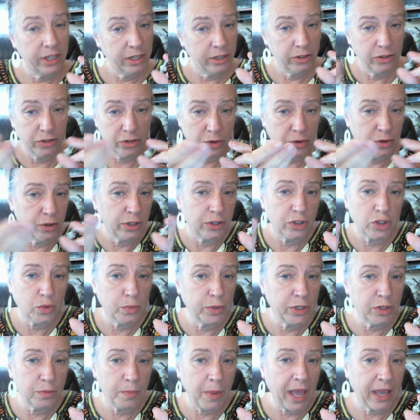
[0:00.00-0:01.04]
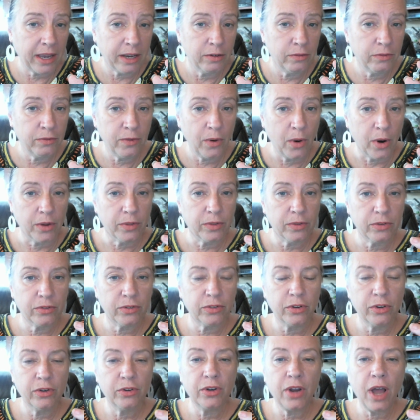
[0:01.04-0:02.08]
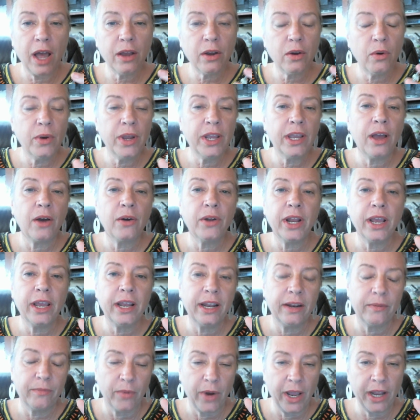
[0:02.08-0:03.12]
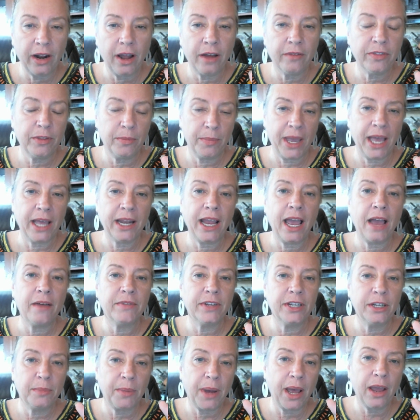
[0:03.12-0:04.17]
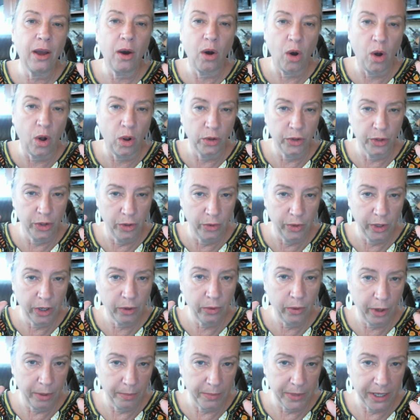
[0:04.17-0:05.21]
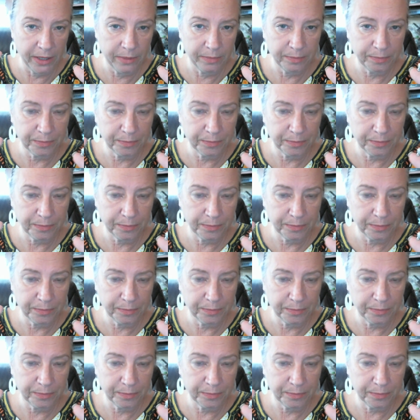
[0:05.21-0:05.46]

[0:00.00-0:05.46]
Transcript: So you can switch back and forth. So you're not going out and right off the bat having to buy all new equipment.